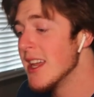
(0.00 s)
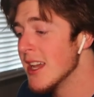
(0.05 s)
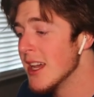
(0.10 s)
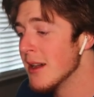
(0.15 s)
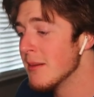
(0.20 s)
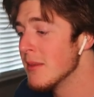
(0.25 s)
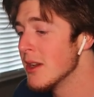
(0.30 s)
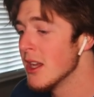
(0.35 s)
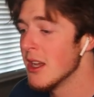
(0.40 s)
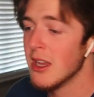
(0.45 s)

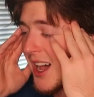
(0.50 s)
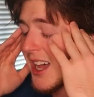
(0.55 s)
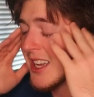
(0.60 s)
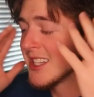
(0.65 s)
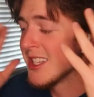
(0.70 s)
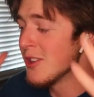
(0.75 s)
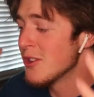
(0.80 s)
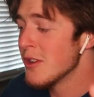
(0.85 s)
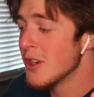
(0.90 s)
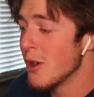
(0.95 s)
him. I
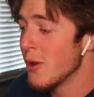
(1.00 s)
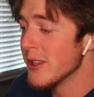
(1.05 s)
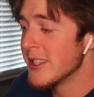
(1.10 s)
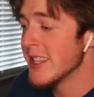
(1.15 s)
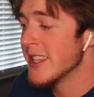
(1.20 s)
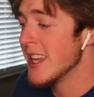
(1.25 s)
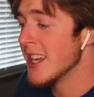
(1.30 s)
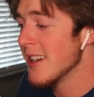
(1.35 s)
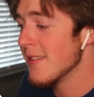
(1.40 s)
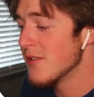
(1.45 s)
still don't know what to
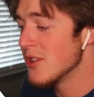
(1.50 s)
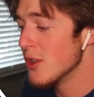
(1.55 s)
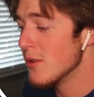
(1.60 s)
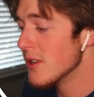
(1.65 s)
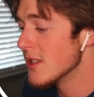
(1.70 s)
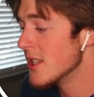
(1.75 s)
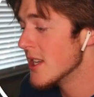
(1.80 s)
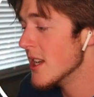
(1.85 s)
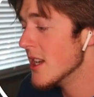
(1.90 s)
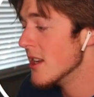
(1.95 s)
think of
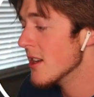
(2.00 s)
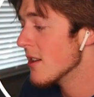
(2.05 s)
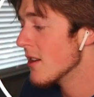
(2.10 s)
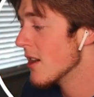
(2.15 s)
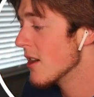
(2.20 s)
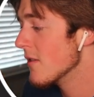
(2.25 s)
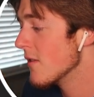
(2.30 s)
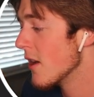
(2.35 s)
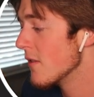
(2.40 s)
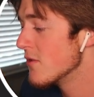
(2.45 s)
Tua T,
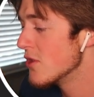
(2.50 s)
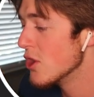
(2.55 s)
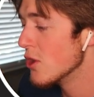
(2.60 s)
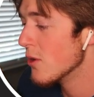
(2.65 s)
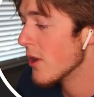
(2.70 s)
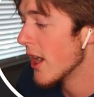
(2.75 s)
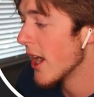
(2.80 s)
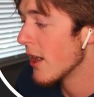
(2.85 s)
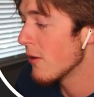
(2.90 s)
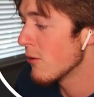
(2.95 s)
of
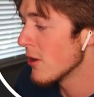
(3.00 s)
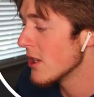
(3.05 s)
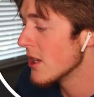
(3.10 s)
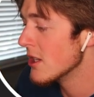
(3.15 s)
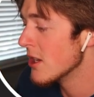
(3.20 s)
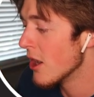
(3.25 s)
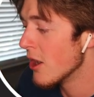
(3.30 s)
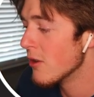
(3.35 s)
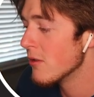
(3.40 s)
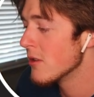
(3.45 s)
Tua. I really
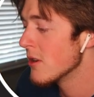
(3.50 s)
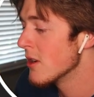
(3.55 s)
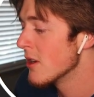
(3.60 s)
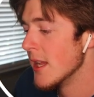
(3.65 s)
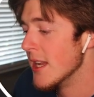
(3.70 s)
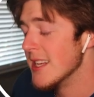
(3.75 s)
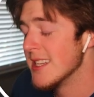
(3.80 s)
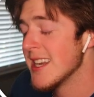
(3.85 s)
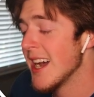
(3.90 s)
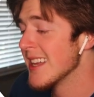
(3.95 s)
don't.
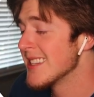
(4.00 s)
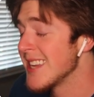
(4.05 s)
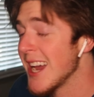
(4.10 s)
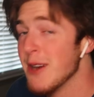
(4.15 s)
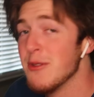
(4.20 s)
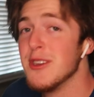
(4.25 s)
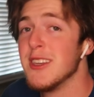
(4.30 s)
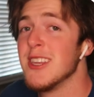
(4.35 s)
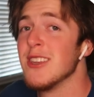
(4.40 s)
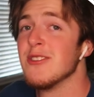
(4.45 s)
He's got
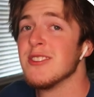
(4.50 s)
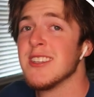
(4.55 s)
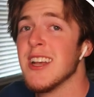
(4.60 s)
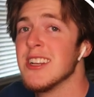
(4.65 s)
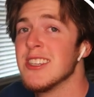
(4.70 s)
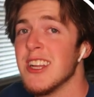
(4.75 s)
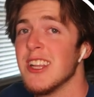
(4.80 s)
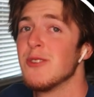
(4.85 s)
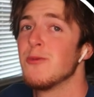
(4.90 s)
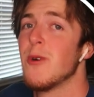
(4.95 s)
Tyreek Hill. He's got
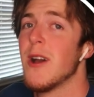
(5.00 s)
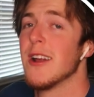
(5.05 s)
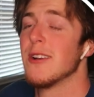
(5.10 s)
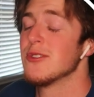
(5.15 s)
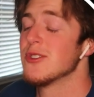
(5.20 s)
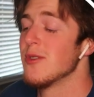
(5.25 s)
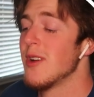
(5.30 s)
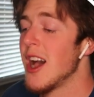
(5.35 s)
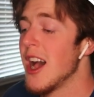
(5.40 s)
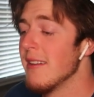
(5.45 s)
Jalen Waddle.
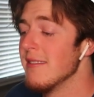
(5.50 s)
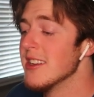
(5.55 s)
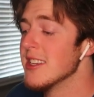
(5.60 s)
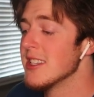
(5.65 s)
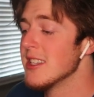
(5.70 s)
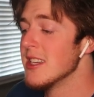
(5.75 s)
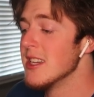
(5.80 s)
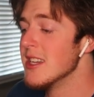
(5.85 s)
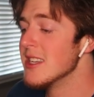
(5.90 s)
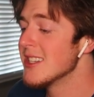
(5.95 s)
So
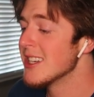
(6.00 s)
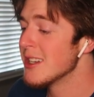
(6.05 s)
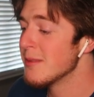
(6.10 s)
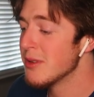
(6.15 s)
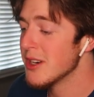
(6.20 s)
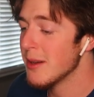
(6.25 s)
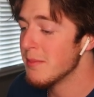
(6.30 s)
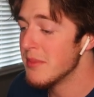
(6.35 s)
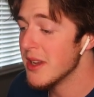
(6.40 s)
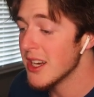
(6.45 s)
obviously he's going to
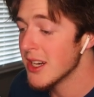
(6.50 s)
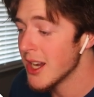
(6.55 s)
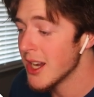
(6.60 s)
put up big